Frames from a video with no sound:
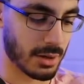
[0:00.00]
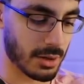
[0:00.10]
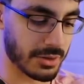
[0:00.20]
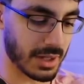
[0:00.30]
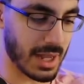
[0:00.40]

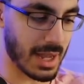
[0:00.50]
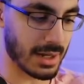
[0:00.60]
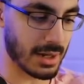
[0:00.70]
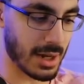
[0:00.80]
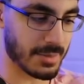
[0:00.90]
Go with the
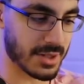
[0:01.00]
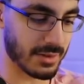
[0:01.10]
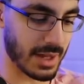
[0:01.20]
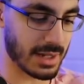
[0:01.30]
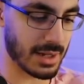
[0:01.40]
cannon
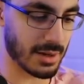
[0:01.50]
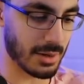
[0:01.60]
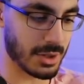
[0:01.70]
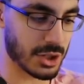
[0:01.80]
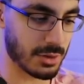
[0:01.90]
opposite lane here,
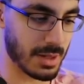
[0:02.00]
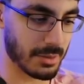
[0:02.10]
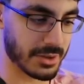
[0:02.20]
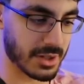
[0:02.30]
and we should be able